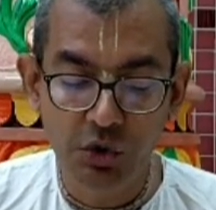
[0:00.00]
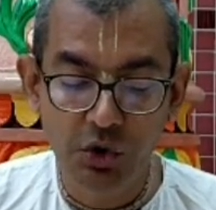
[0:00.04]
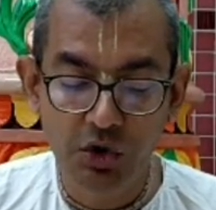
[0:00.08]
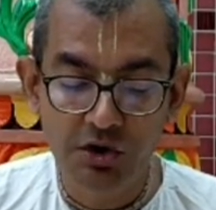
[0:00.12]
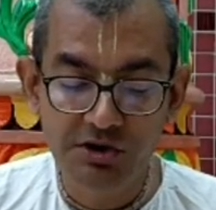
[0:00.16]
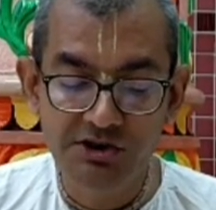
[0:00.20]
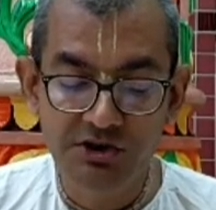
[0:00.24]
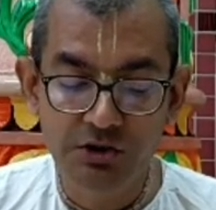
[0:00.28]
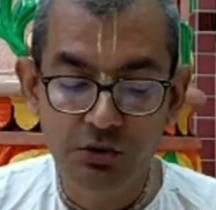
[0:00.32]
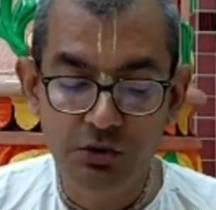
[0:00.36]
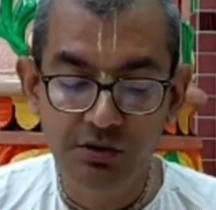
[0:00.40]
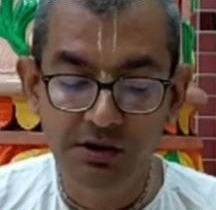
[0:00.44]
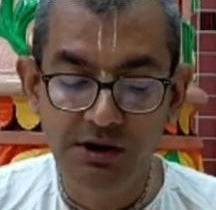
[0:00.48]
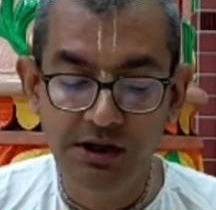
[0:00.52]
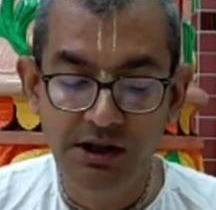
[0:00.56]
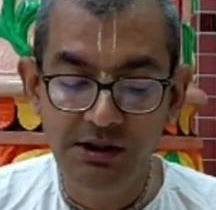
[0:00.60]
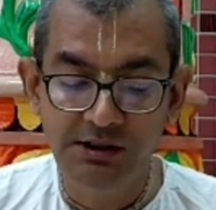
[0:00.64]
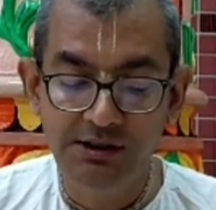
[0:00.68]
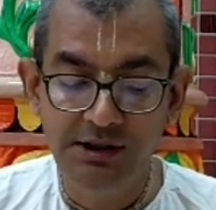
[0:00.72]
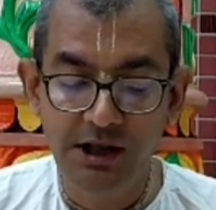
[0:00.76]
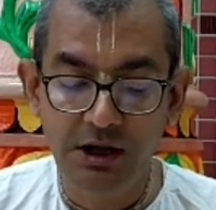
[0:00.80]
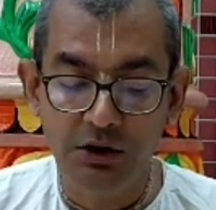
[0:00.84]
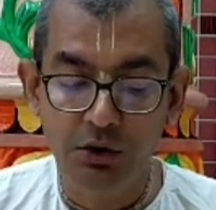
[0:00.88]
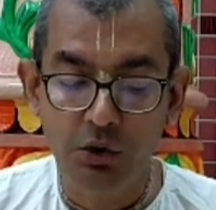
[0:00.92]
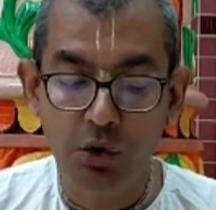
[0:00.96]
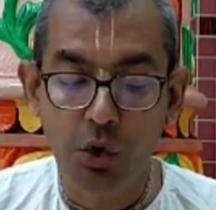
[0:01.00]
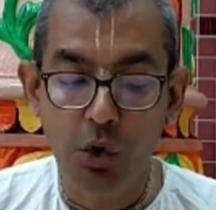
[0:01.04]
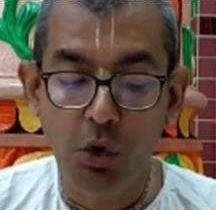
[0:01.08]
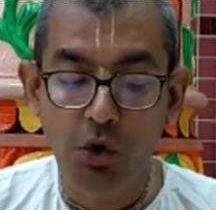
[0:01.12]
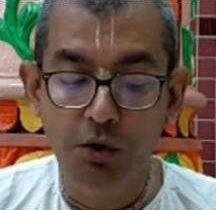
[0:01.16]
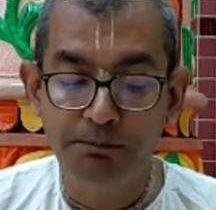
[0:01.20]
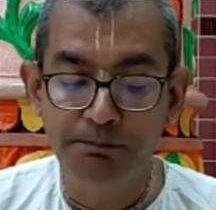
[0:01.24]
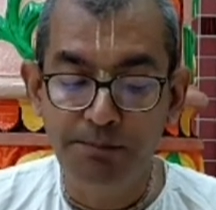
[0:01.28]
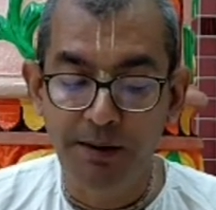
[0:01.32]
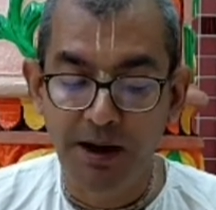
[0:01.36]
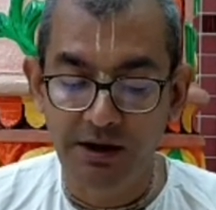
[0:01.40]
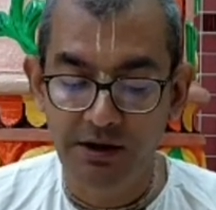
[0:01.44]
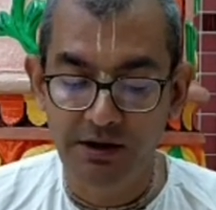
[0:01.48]
those who killed their
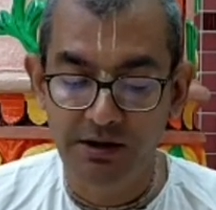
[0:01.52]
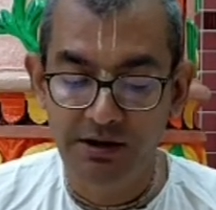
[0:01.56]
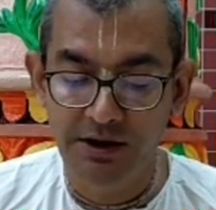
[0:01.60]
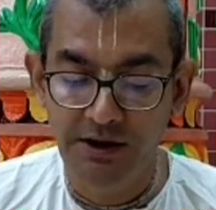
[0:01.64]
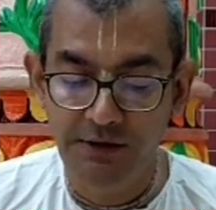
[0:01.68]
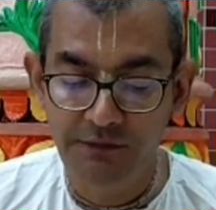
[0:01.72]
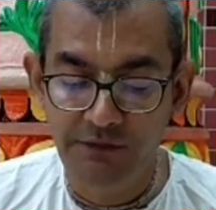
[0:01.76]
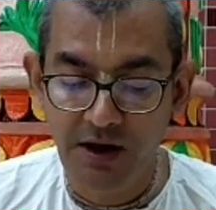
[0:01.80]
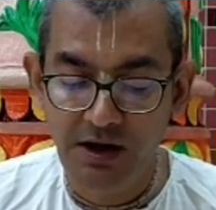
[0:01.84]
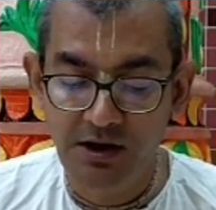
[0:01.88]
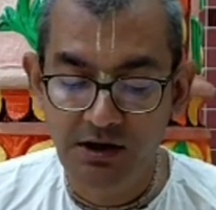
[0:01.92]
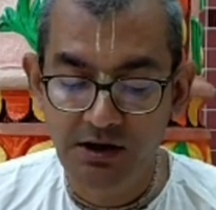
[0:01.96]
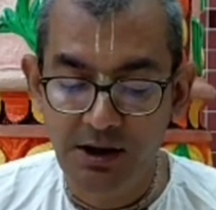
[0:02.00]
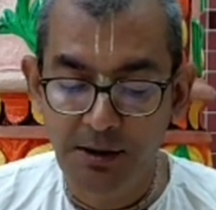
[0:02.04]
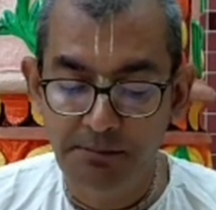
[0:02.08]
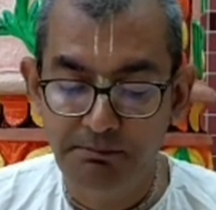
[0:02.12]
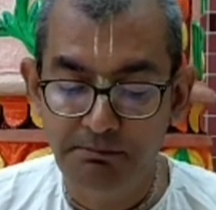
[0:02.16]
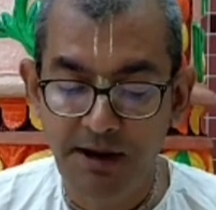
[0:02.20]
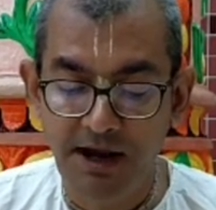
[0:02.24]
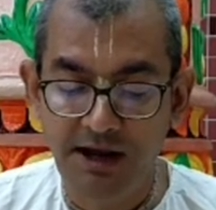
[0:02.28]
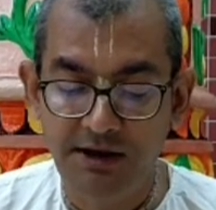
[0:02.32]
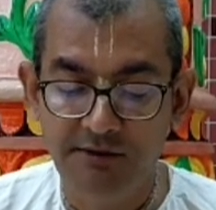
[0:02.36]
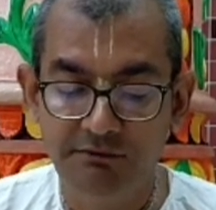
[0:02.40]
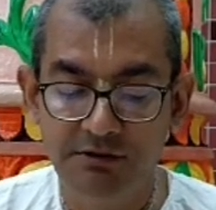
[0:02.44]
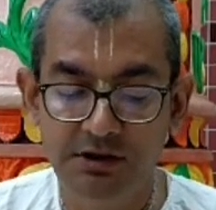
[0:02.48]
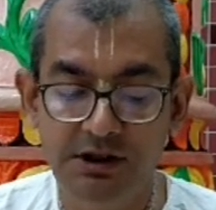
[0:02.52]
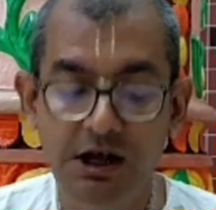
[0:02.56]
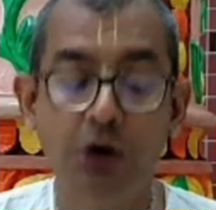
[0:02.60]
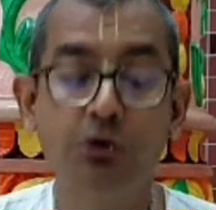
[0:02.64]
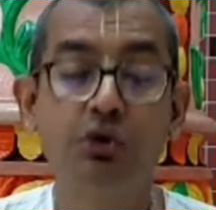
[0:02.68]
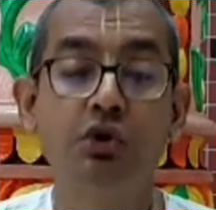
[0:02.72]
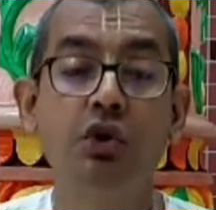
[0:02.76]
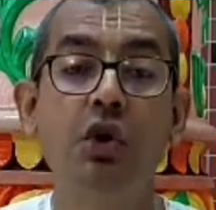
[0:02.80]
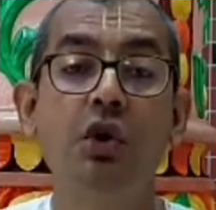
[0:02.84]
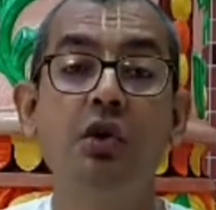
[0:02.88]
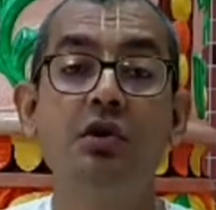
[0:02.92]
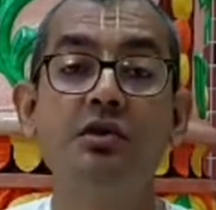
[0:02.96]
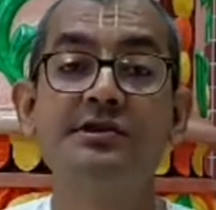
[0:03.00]
own parent if I come back
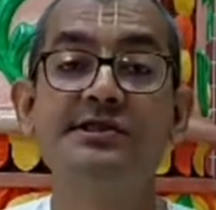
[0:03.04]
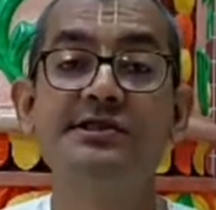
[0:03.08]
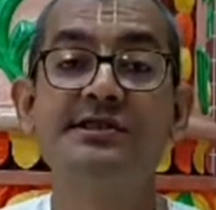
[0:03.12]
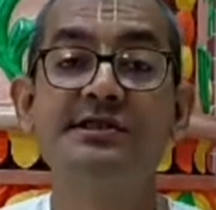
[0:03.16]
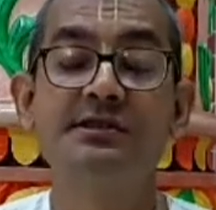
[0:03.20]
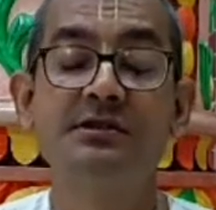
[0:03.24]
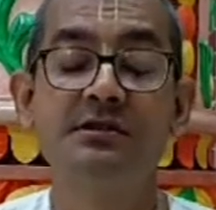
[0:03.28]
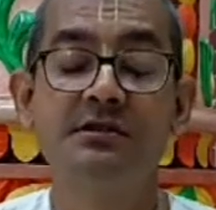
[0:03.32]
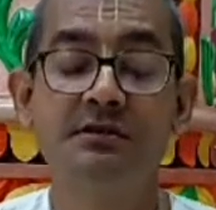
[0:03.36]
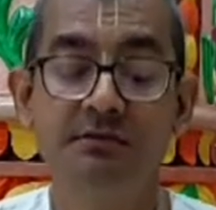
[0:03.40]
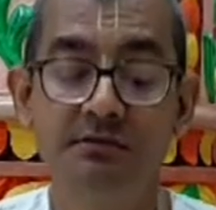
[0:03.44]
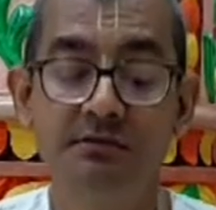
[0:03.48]
without the horse.